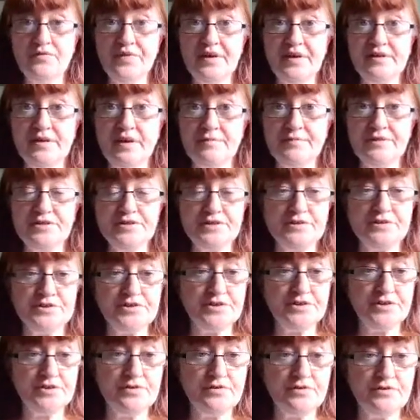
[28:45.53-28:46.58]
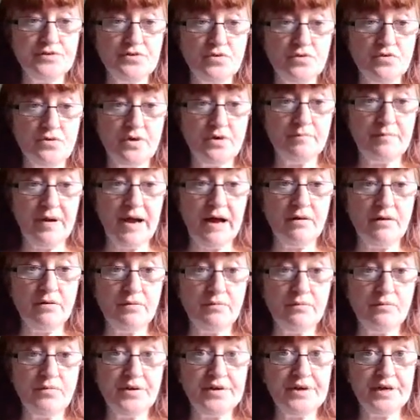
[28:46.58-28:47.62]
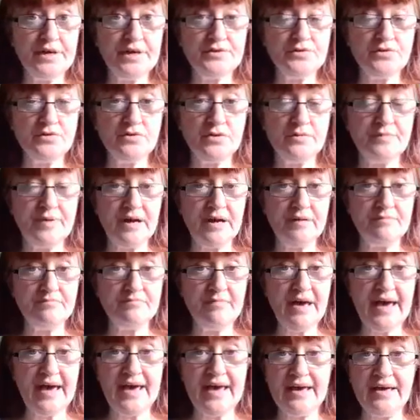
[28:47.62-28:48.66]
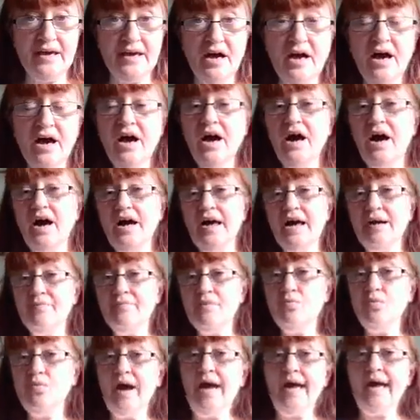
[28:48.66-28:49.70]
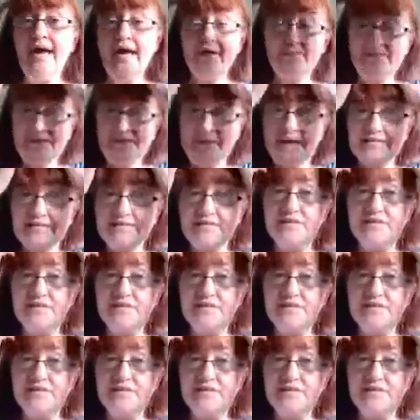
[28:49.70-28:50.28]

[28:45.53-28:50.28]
they'd like me to talk about when I talk about May? I am aware that I